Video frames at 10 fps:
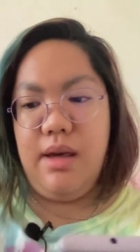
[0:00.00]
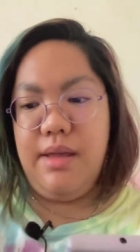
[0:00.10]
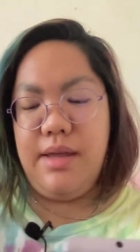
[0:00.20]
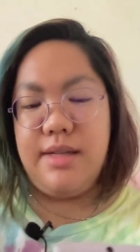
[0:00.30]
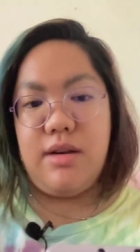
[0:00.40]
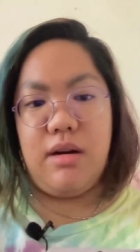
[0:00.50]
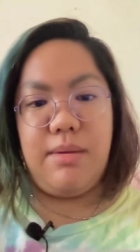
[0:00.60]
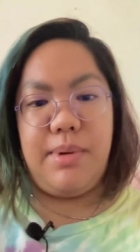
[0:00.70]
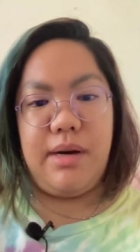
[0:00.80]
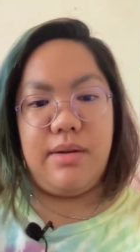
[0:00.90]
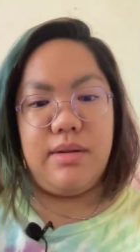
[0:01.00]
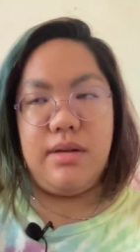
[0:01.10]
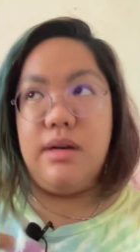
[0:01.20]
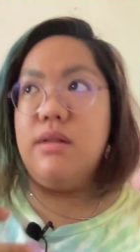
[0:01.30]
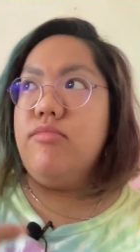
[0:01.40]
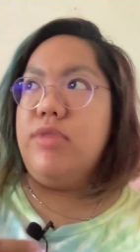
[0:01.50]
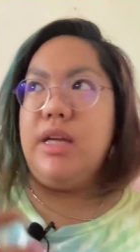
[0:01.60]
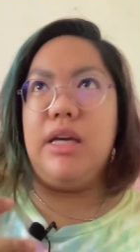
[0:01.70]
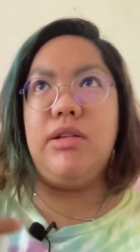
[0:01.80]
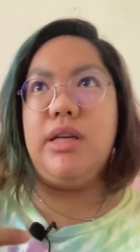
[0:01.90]
they talk about
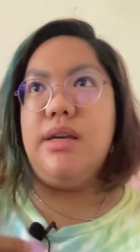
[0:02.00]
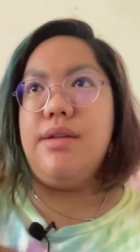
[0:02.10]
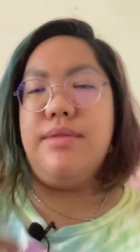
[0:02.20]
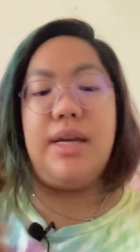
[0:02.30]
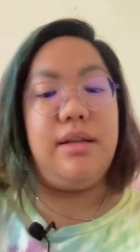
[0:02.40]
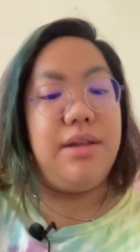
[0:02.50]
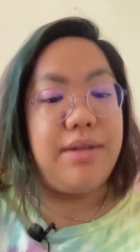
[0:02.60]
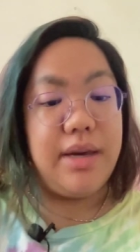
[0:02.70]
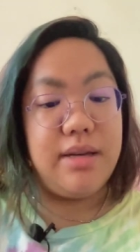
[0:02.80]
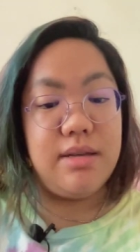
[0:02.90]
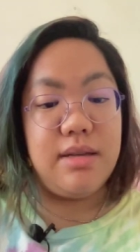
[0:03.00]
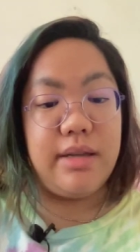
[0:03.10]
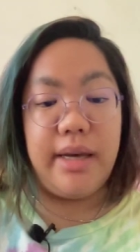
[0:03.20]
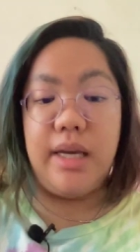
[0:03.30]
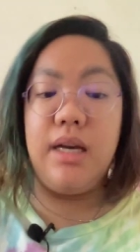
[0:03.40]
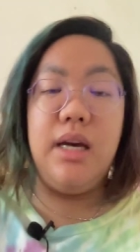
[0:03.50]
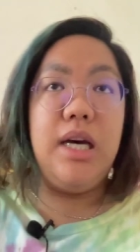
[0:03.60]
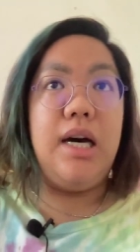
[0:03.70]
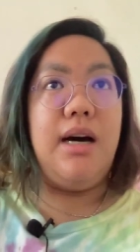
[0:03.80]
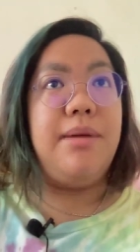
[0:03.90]
daily things, like
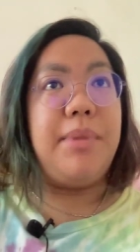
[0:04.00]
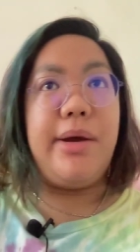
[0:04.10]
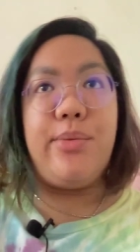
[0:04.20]
I